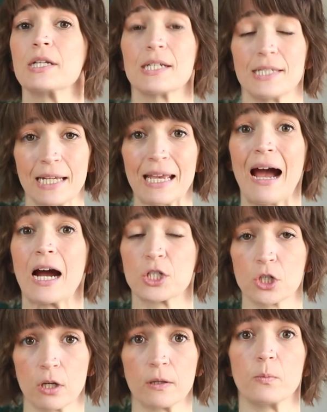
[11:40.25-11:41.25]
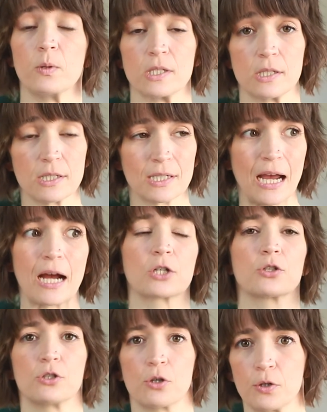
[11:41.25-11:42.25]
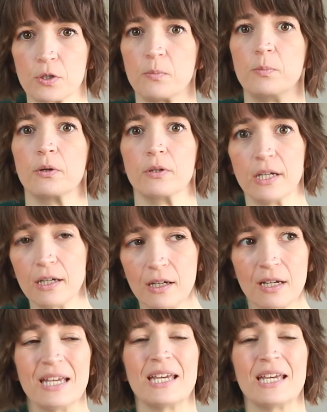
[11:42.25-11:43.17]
to take action on the business, actually starting to build it,